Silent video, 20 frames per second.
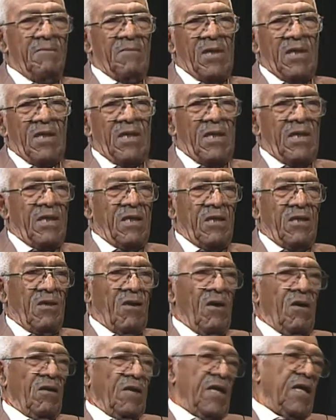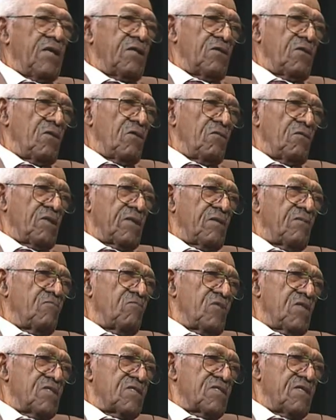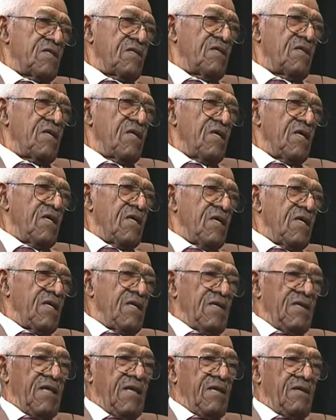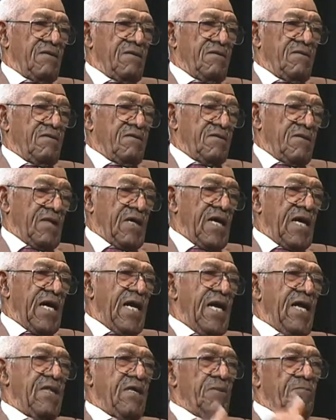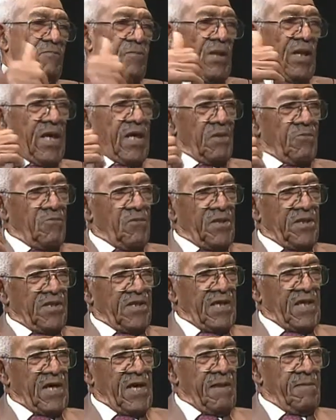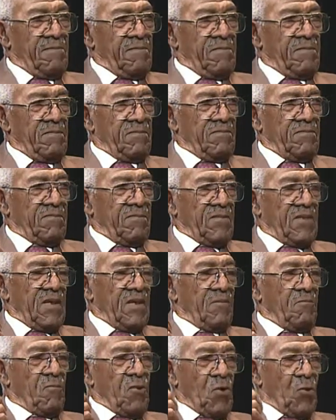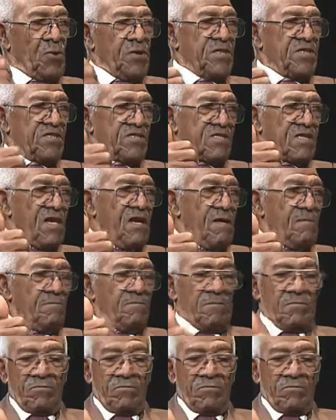and all they told them was that the guy that played with them broke his thumb.